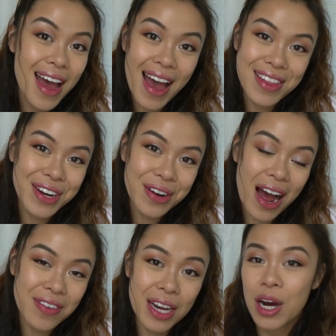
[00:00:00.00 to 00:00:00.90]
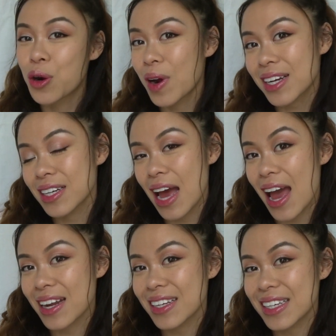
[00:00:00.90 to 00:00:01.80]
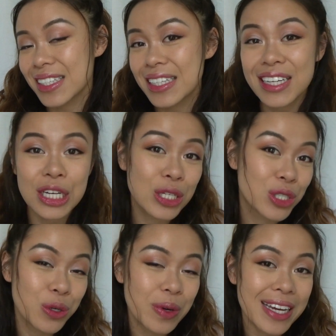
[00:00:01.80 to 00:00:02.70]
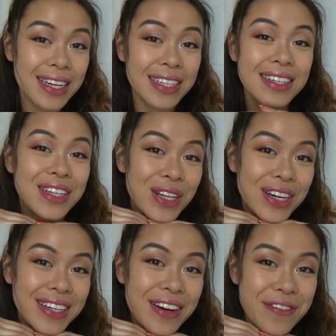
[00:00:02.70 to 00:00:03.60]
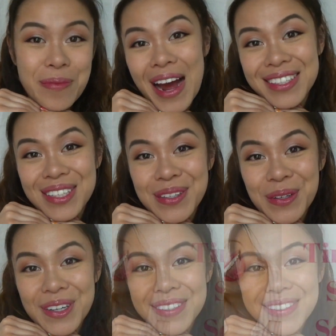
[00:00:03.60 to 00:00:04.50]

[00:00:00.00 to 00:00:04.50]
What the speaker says: And there you have it, a quick and easy dewy look for back to school.